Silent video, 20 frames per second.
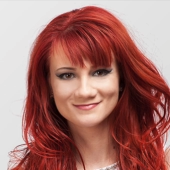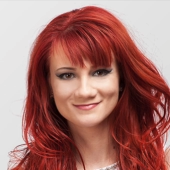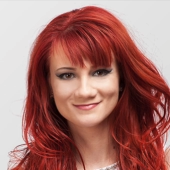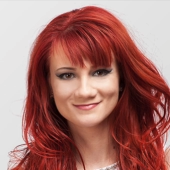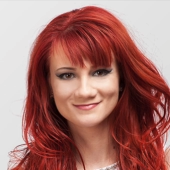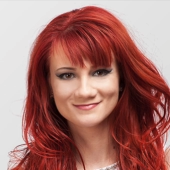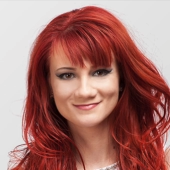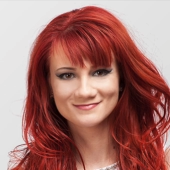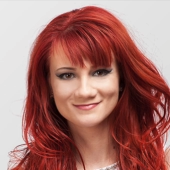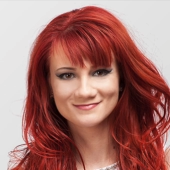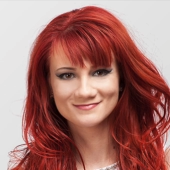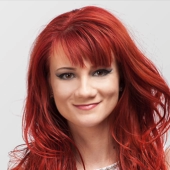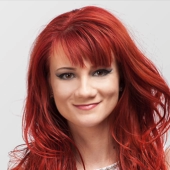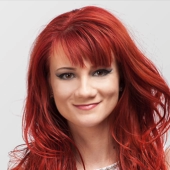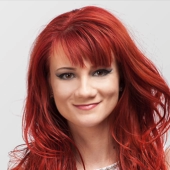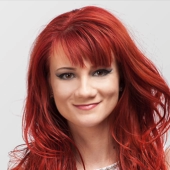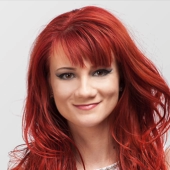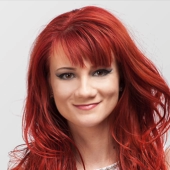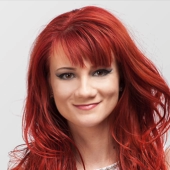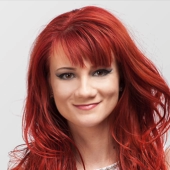
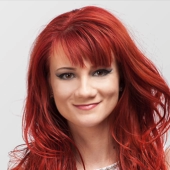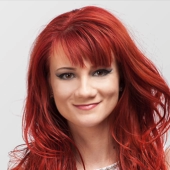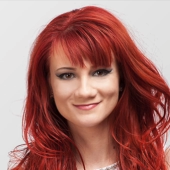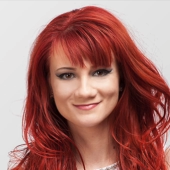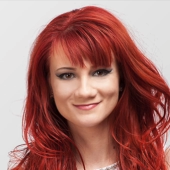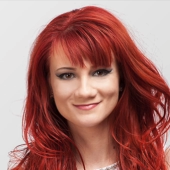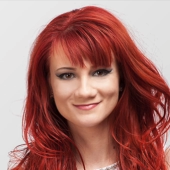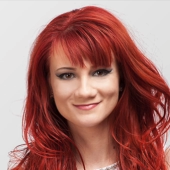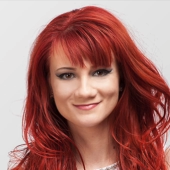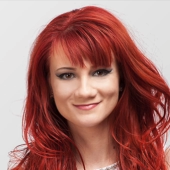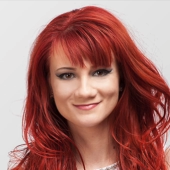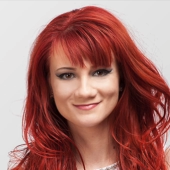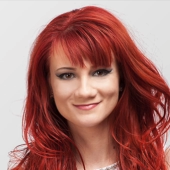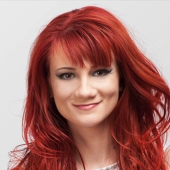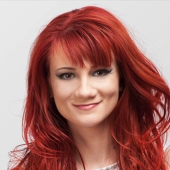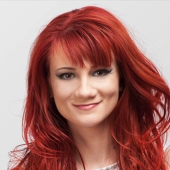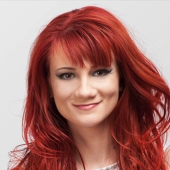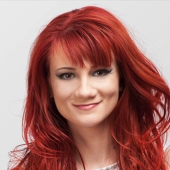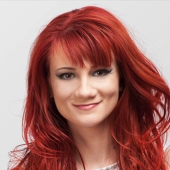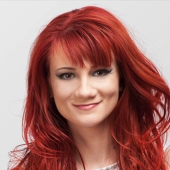
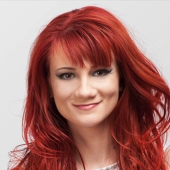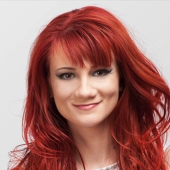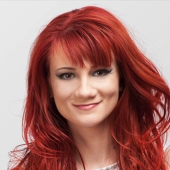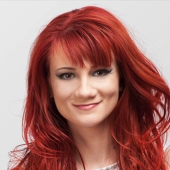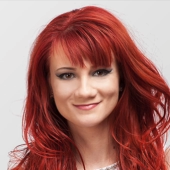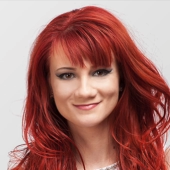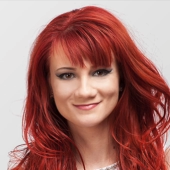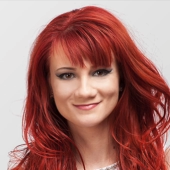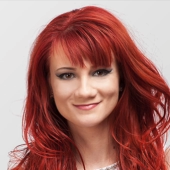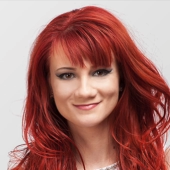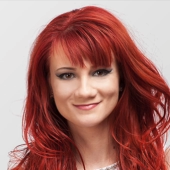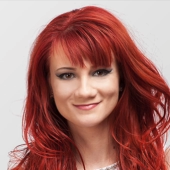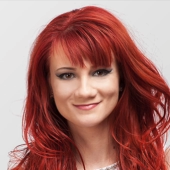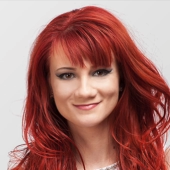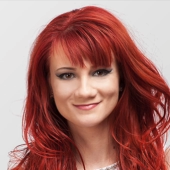The face doesn't move, so there is nothing to read.